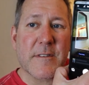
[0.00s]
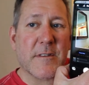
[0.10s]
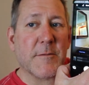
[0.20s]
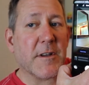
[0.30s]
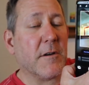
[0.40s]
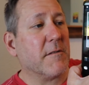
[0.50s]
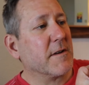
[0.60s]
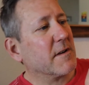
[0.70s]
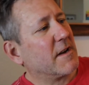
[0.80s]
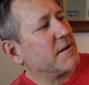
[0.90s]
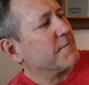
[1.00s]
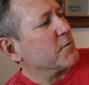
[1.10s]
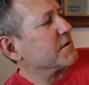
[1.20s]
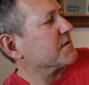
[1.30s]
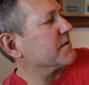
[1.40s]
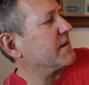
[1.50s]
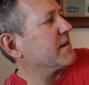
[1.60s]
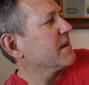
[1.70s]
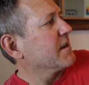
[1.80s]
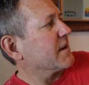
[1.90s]
There we go. I had to focus on
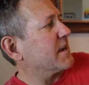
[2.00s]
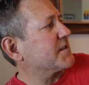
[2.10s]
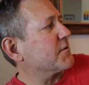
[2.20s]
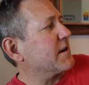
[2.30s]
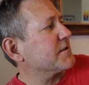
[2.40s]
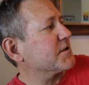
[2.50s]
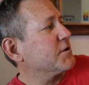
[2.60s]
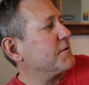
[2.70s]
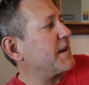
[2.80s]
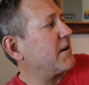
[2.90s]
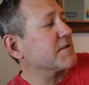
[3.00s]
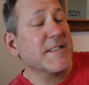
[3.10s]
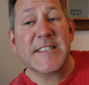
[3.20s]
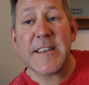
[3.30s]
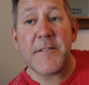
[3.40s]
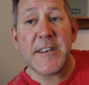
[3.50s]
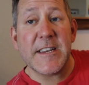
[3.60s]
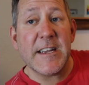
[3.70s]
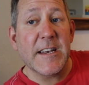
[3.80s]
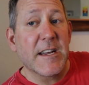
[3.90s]
that. Okay, so here's a two thousand
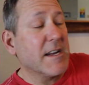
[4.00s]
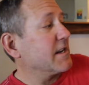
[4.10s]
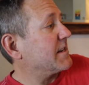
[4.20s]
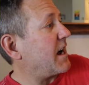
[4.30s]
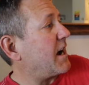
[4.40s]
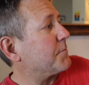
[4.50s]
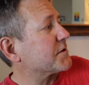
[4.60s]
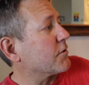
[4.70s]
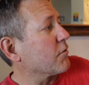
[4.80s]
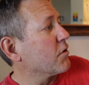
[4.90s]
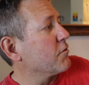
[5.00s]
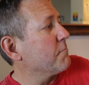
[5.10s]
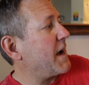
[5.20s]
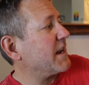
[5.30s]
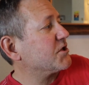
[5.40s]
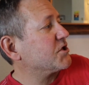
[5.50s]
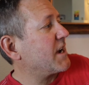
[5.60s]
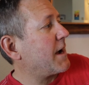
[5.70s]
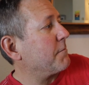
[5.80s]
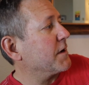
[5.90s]
seventeen Topps Chrome Matt
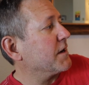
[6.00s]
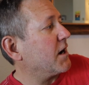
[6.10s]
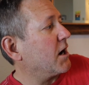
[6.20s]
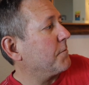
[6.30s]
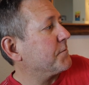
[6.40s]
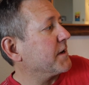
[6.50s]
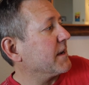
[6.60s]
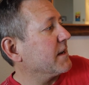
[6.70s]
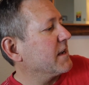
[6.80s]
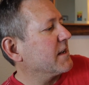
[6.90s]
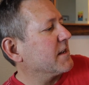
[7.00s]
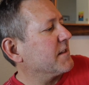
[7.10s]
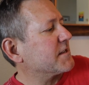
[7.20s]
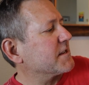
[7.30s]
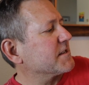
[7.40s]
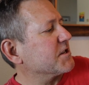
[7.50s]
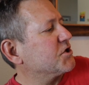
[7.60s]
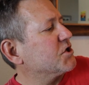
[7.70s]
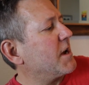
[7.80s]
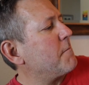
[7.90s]
Chapman update. This is a
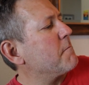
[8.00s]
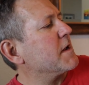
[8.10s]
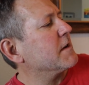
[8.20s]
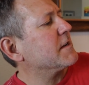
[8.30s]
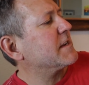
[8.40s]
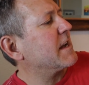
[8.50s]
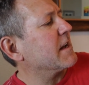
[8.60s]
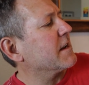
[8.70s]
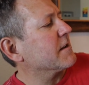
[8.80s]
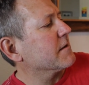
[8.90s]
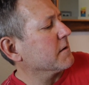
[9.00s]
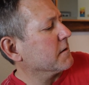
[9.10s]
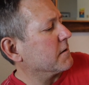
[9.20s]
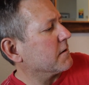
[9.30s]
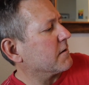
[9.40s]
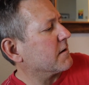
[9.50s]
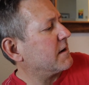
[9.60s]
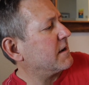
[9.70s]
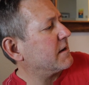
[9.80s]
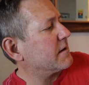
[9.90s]
Gem Mint ten. All
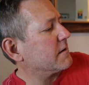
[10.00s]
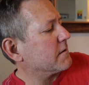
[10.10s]
right.